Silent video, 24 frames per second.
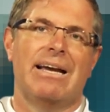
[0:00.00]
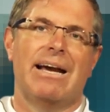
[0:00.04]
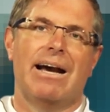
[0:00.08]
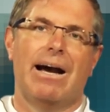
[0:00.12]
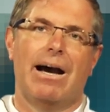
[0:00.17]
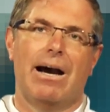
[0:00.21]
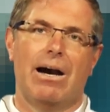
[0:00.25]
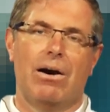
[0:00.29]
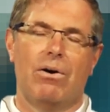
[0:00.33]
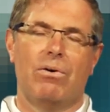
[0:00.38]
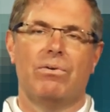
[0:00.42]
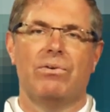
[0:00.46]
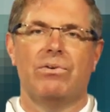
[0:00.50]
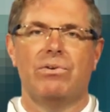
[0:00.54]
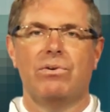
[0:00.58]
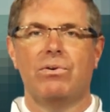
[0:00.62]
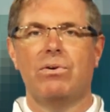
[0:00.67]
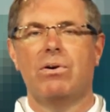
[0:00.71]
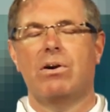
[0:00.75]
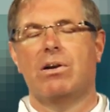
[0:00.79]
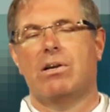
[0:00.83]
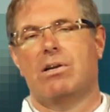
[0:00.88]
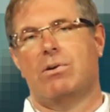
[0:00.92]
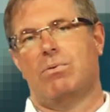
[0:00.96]
how
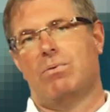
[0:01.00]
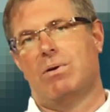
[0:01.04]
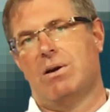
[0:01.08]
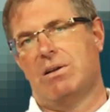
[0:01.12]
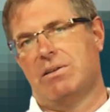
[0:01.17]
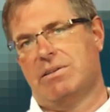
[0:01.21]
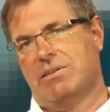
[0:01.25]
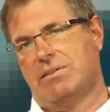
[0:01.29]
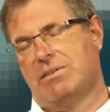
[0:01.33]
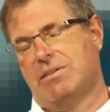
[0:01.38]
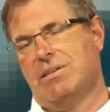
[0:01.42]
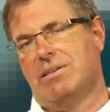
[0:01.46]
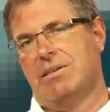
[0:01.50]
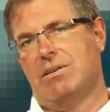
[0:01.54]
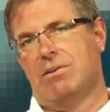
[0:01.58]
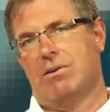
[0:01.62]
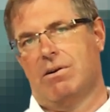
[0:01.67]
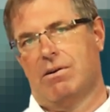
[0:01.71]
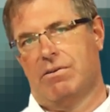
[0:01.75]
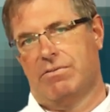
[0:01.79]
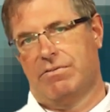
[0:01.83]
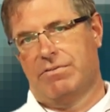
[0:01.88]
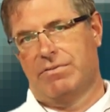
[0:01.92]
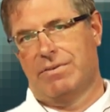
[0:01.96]
your quality
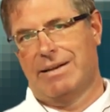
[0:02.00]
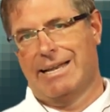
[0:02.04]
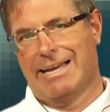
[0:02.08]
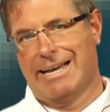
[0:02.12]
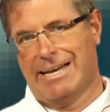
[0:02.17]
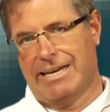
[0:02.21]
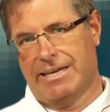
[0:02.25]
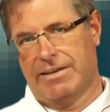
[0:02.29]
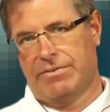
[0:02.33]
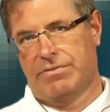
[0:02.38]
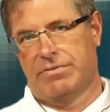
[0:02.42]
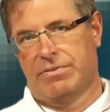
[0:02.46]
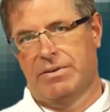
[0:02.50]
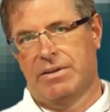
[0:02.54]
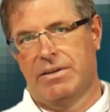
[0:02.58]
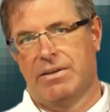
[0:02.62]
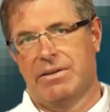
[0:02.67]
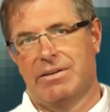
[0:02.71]
of life